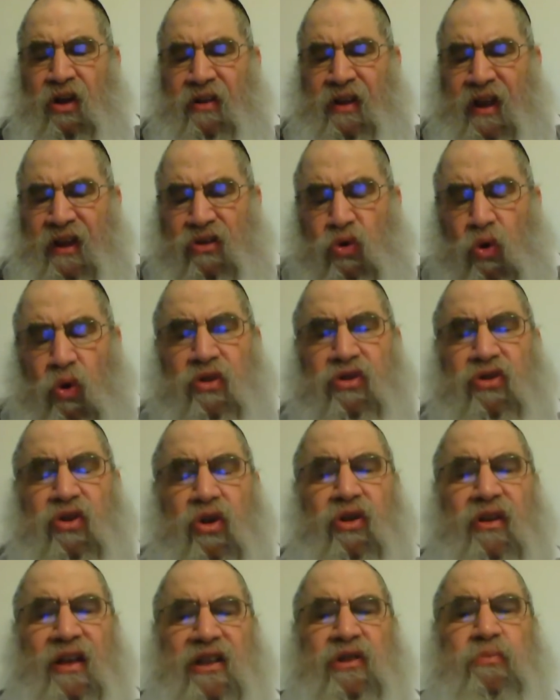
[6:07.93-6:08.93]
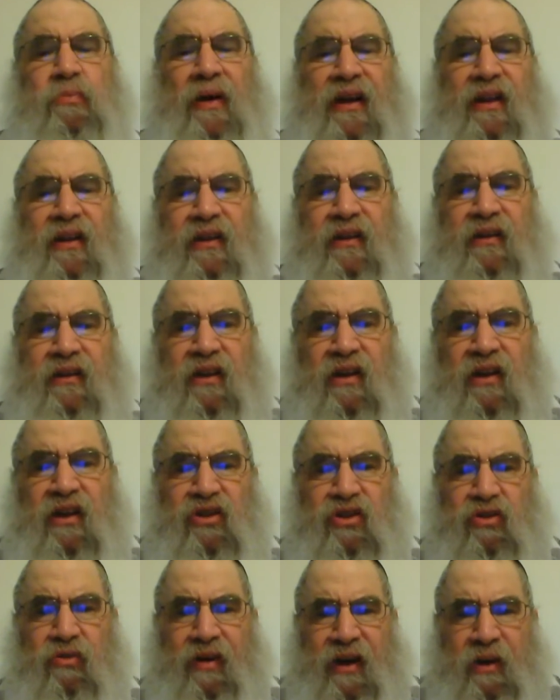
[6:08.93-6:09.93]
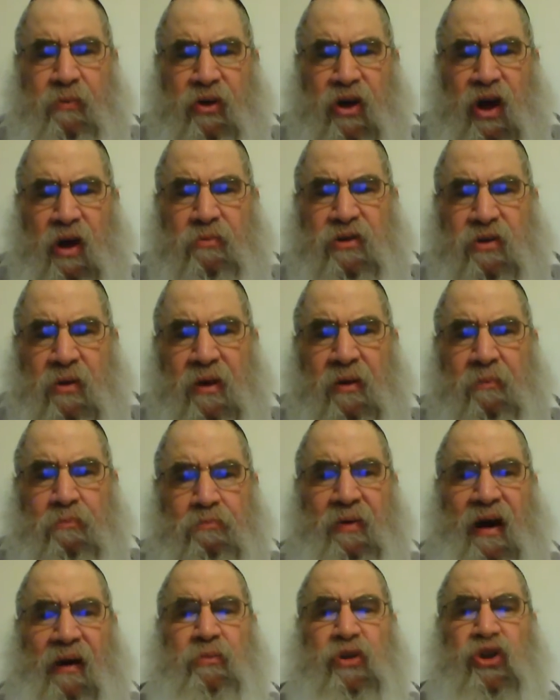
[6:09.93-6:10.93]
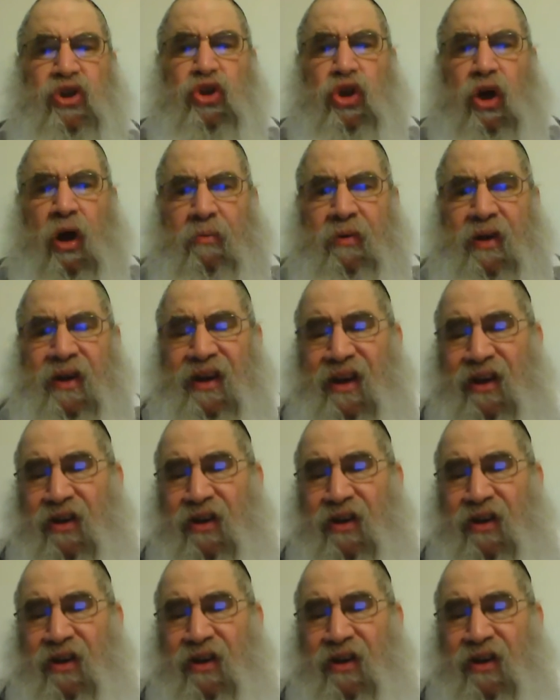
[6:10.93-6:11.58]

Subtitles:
That's machlitin. That's already becomes mamish tamei.